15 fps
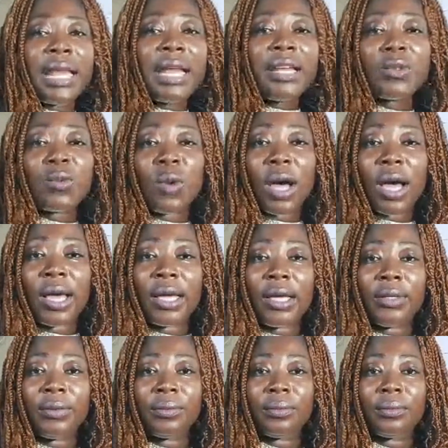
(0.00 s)
And that is
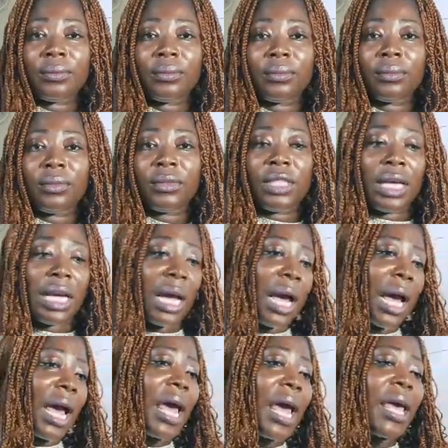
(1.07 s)
why
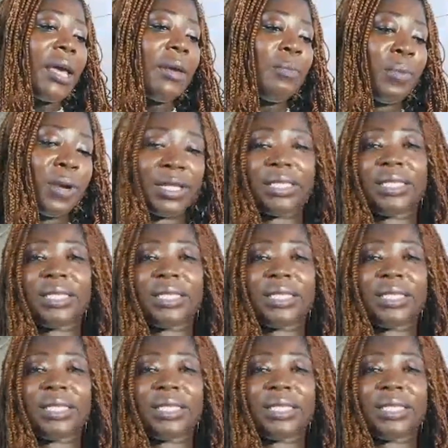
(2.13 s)
I